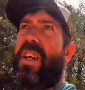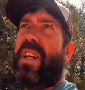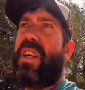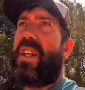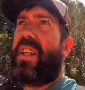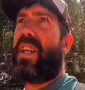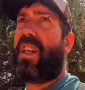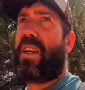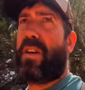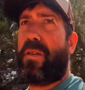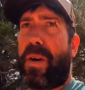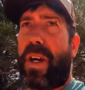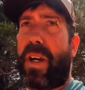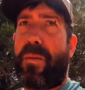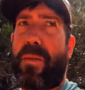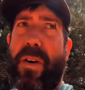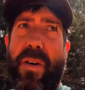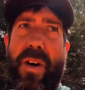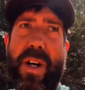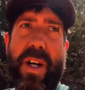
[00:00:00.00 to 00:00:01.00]
I'm going to
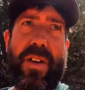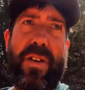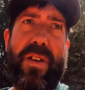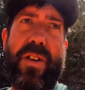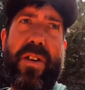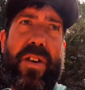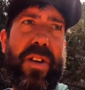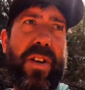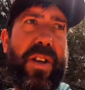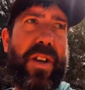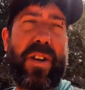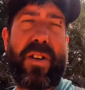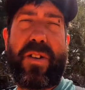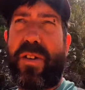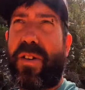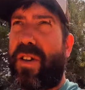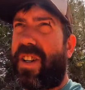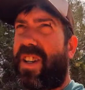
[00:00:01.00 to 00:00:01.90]
make my way north, or